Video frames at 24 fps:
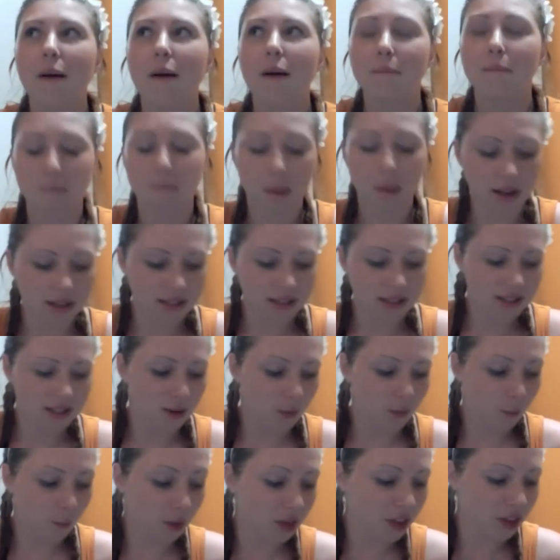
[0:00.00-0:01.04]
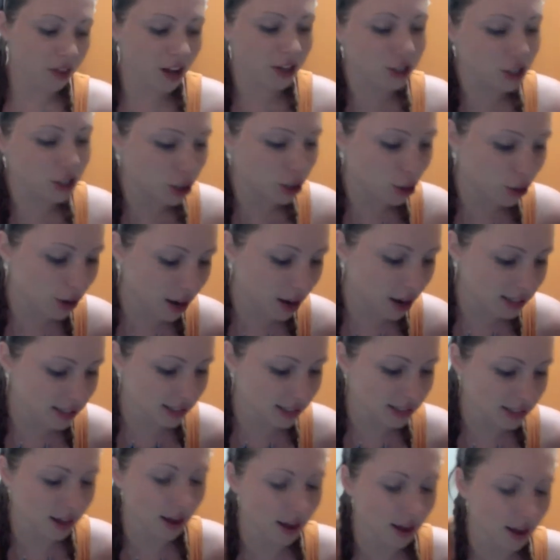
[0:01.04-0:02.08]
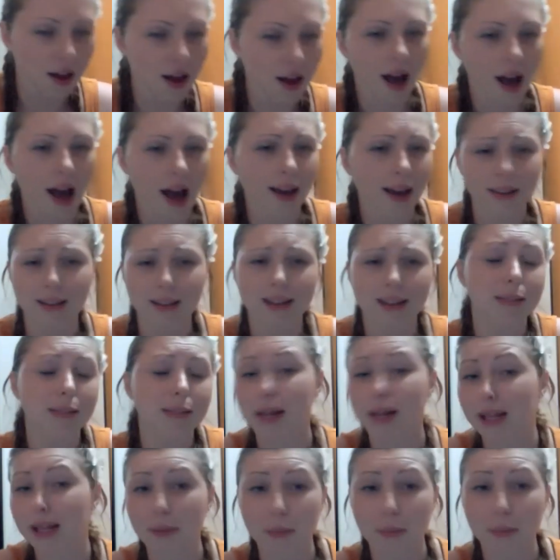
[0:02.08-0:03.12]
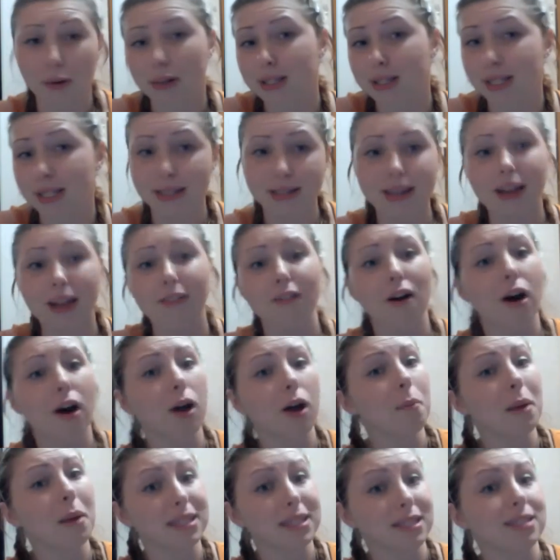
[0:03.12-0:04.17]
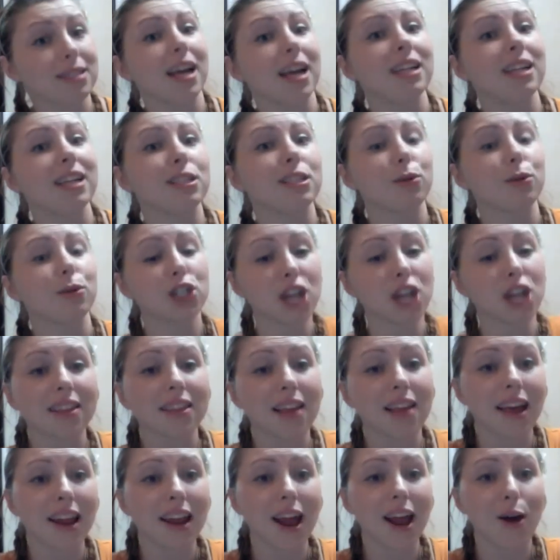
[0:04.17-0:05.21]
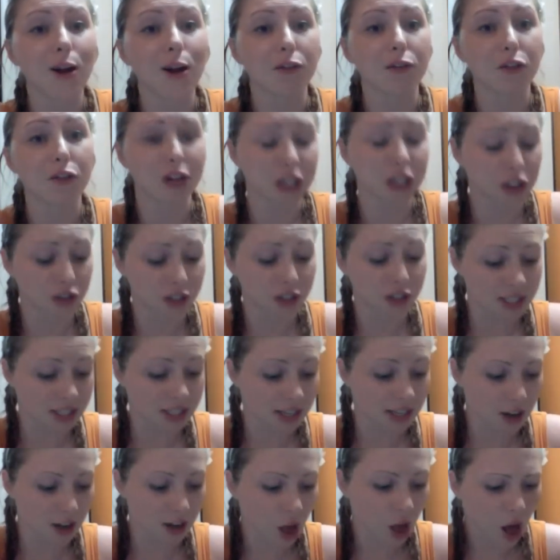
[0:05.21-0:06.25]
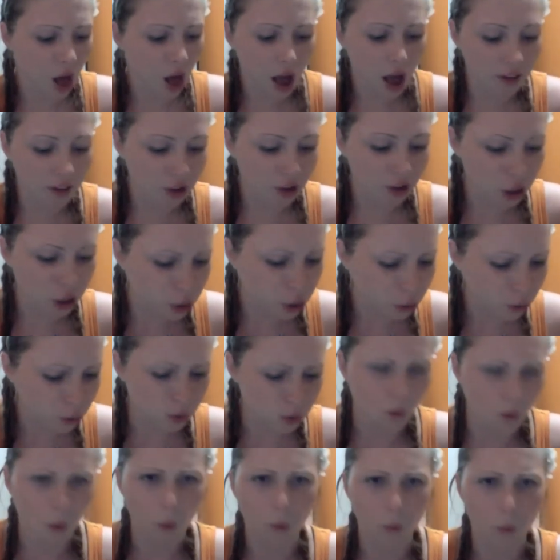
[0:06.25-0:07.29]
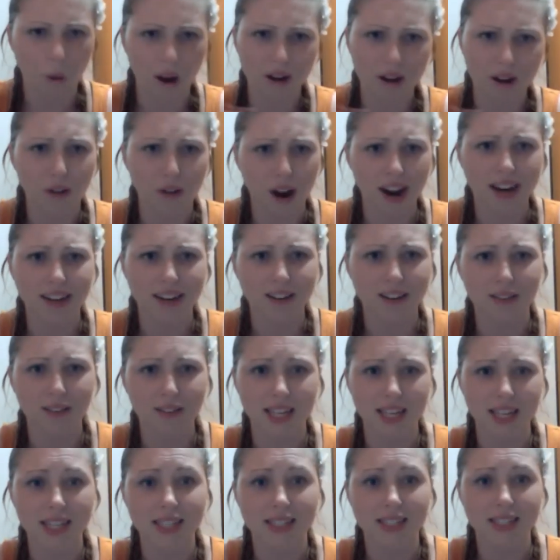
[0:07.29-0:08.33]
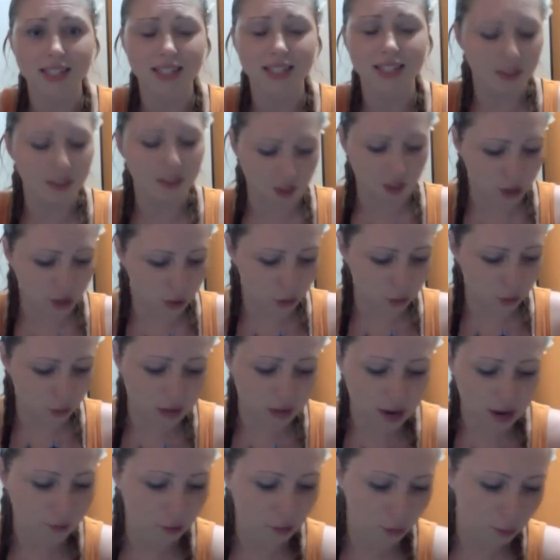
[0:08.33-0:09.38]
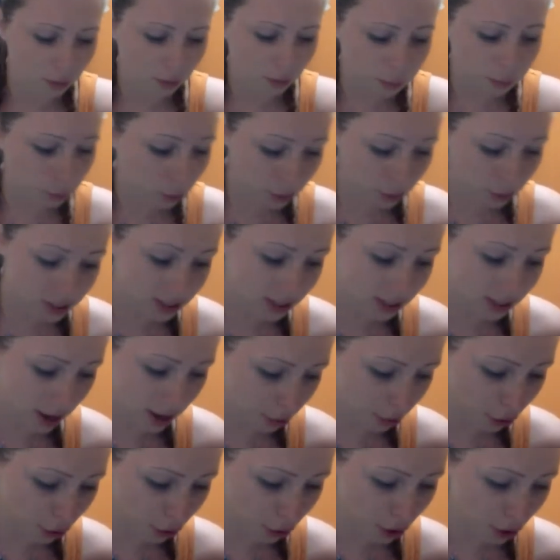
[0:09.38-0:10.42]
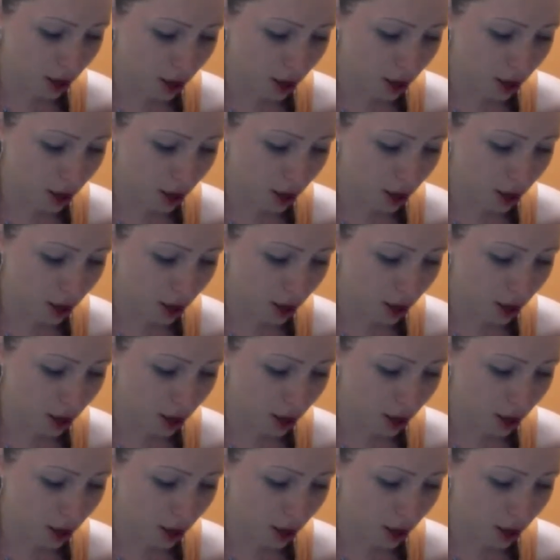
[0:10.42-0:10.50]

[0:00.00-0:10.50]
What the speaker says: But one thing I'll just show you guys, because I can explain the books and stuff on my site. So check that out if you're interested. I've got a huge wide variety of things that you'd never really put together.